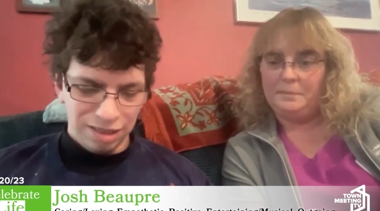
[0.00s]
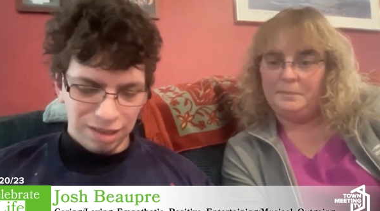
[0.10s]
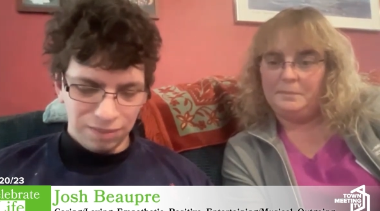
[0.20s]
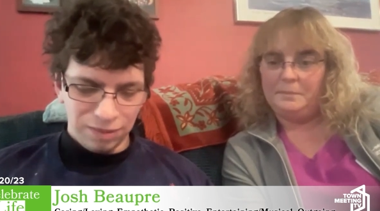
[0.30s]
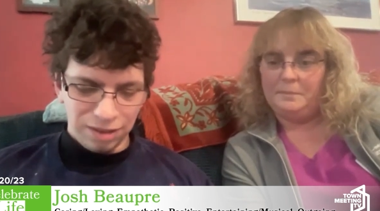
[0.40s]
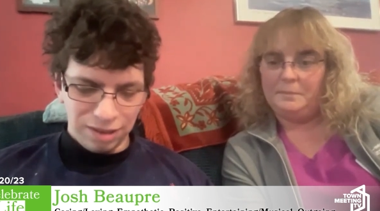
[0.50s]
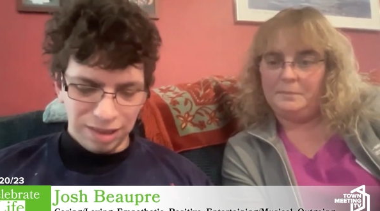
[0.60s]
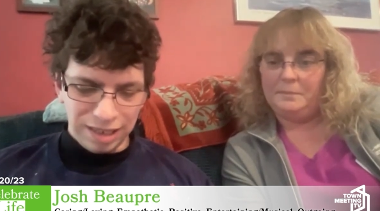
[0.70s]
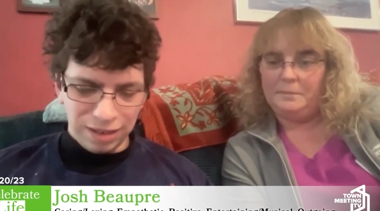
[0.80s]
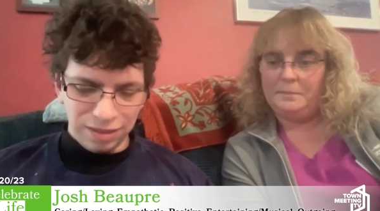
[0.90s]
Speaker 1: I put on
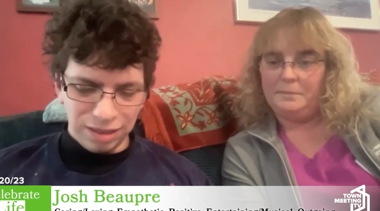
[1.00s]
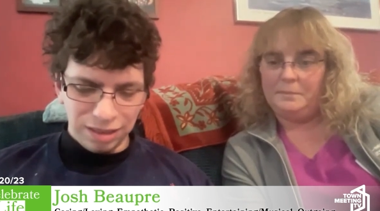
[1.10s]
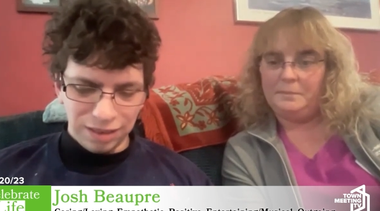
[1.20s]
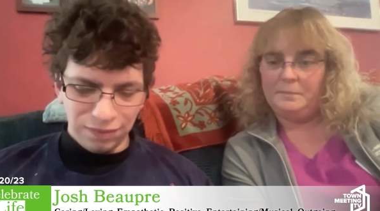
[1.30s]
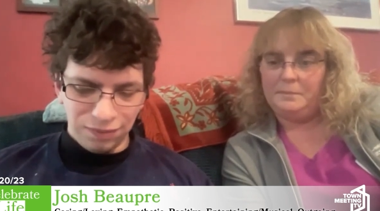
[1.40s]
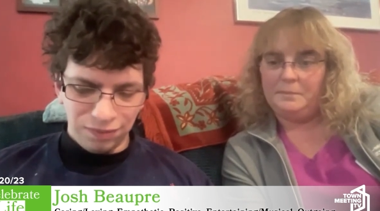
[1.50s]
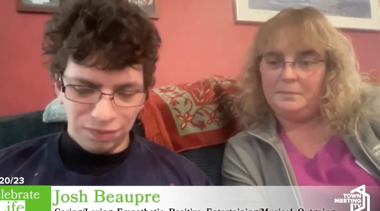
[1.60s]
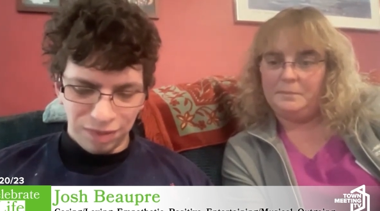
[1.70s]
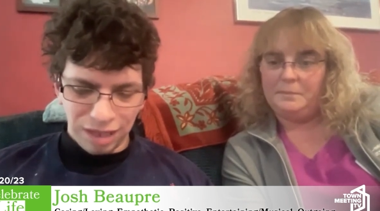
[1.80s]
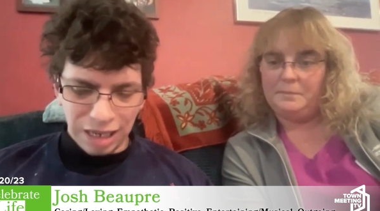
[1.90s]
thousands of
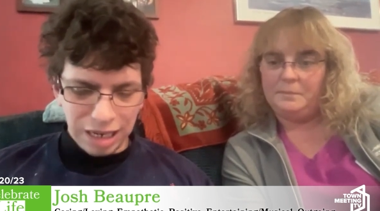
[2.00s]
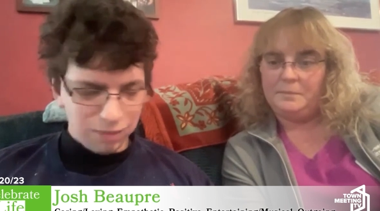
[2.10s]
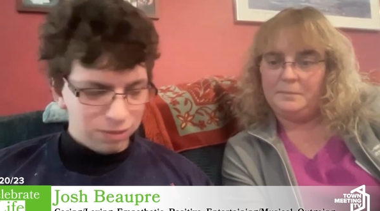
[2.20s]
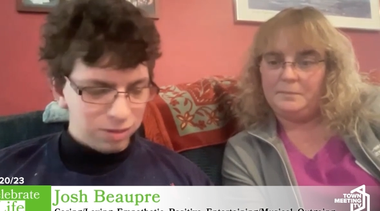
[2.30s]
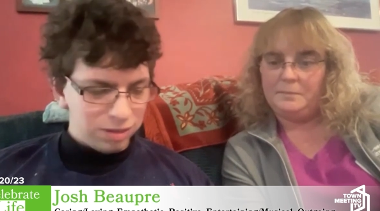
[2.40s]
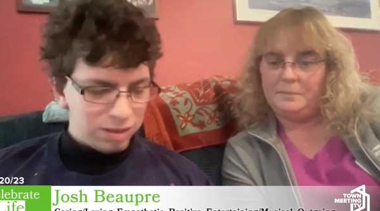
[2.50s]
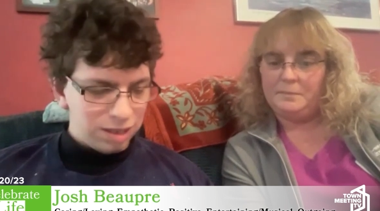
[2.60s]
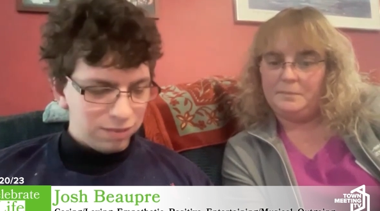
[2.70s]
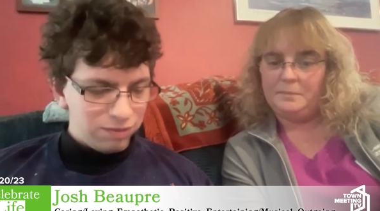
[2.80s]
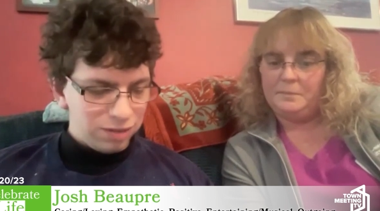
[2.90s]
hours
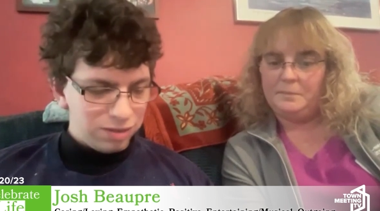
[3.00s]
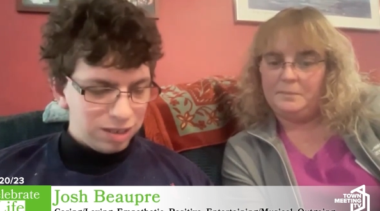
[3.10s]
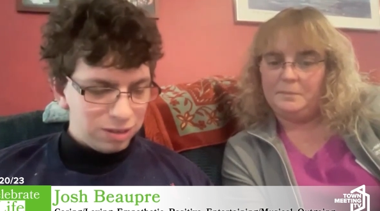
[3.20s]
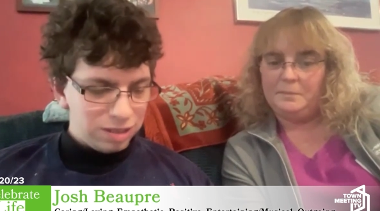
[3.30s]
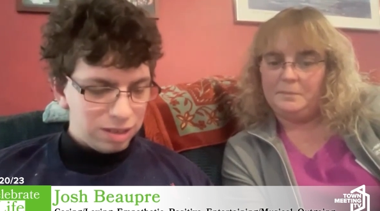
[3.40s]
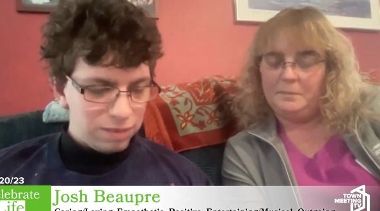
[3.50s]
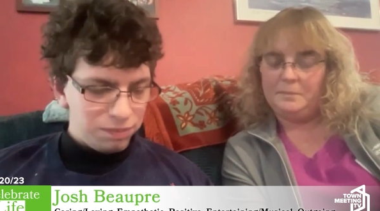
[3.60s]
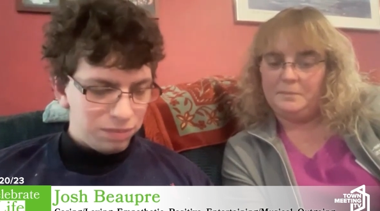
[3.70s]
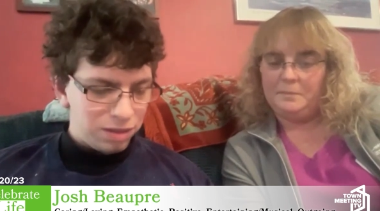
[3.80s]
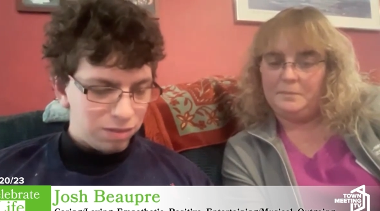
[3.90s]
in volunteer
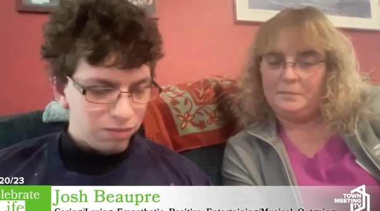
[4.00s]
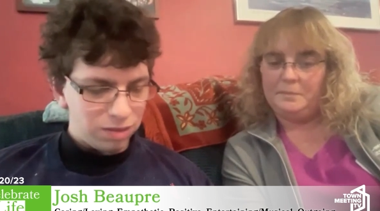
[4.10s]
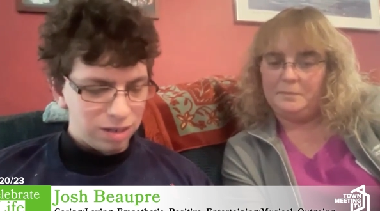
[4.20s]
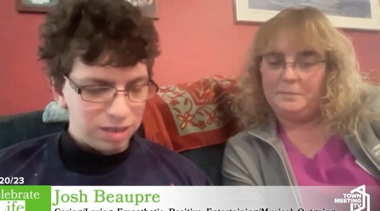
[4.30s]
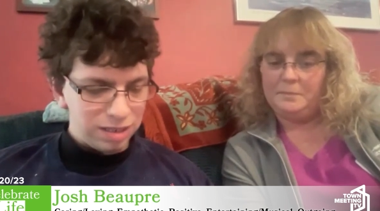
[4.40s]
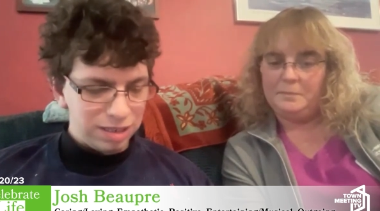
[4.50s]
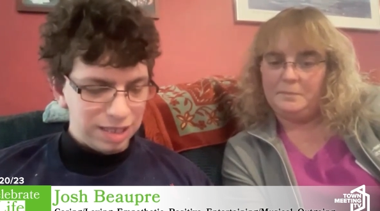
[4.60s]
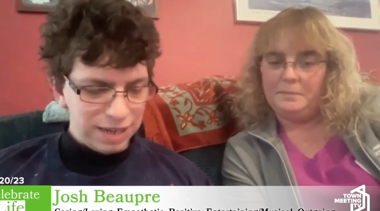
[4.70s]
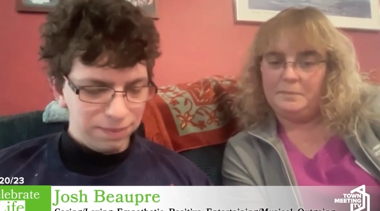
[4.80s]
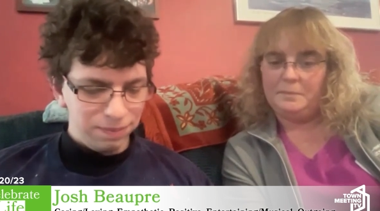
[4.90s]
time, while the
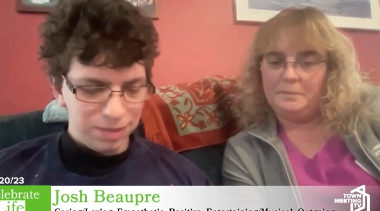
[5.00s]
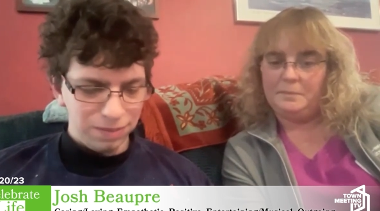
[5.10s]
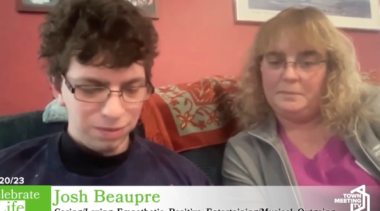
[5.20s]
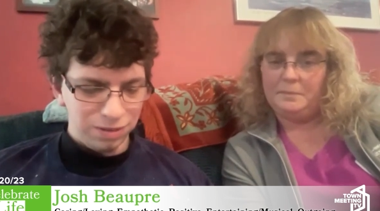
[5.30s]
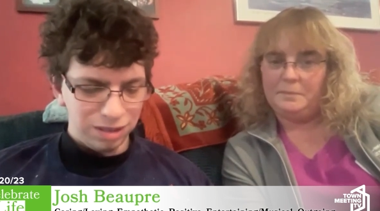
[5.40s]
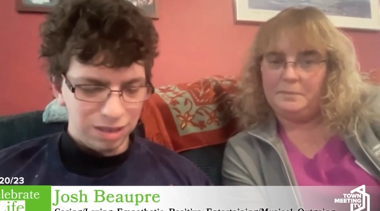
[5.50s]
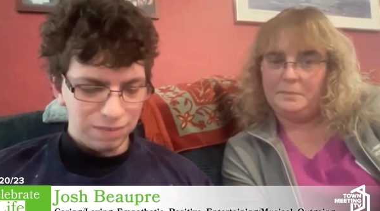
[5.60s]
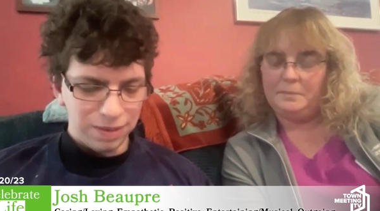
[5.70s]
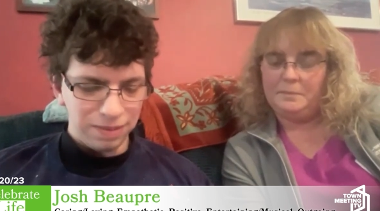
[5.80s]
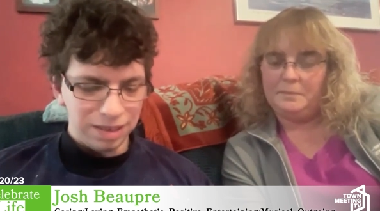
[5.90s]
staff members of
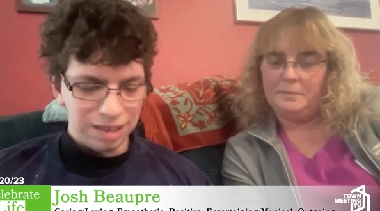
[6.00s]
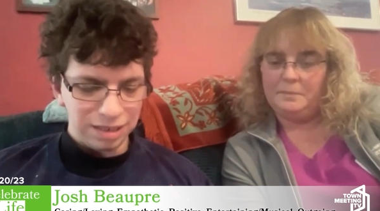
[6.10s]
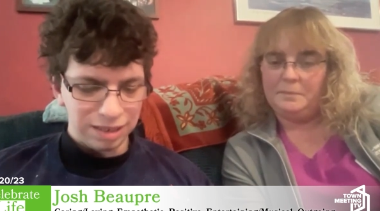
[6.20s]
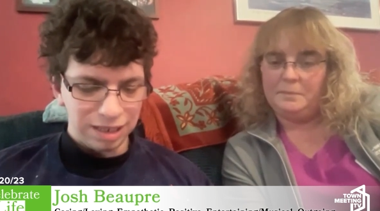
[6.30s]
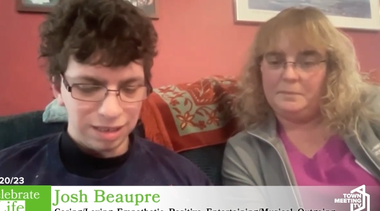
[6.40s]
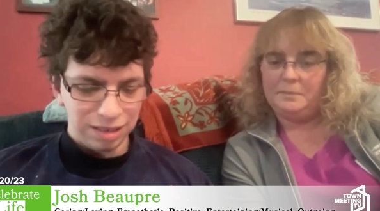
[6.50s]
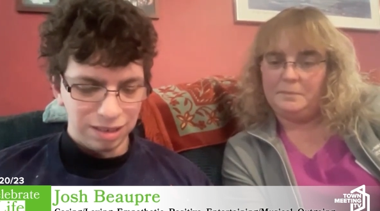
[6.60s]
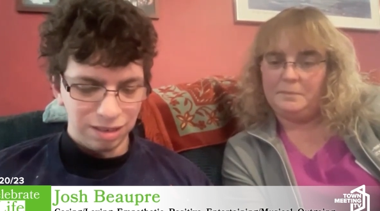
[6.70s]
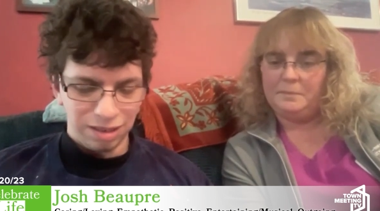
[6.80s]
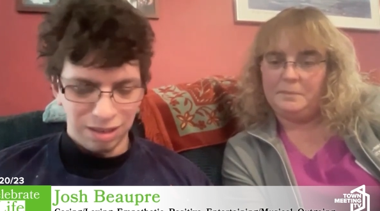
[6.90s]
Puppeteen
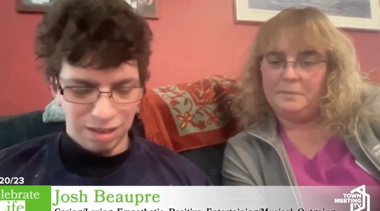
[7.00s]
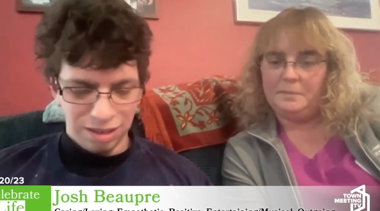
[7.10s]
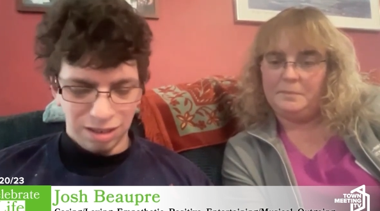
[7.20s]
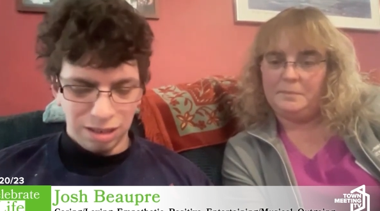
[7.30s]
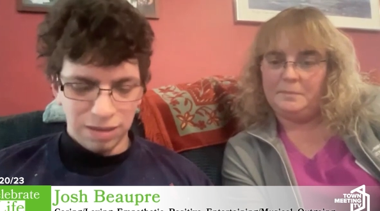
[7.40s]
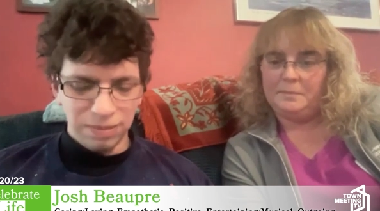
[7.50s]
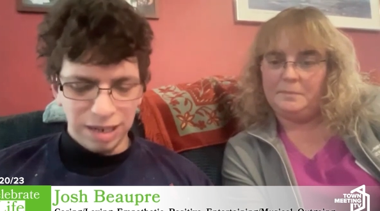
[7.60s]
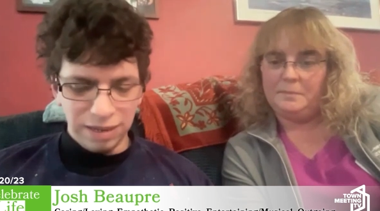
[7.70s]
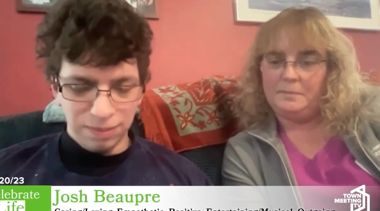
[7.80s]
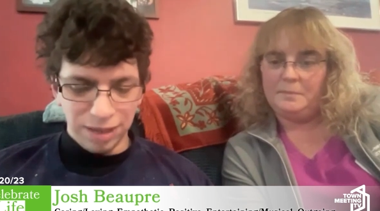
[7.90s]
Education
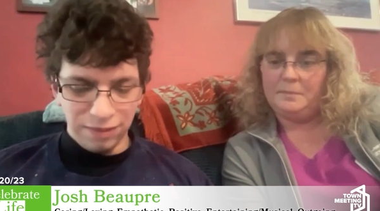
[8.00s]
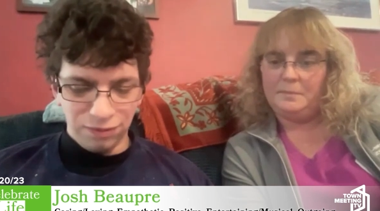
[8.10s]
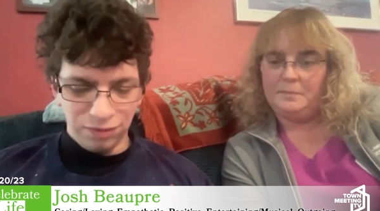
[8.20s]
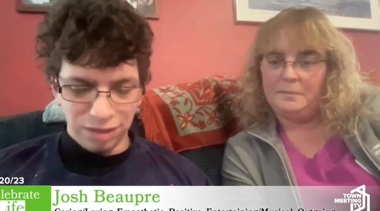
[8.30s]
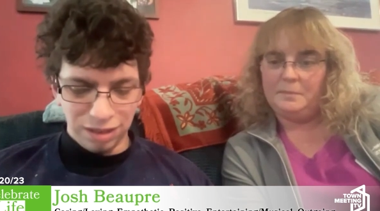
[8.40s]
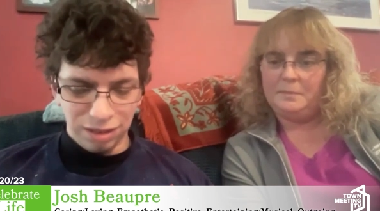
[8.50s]
nominated me for the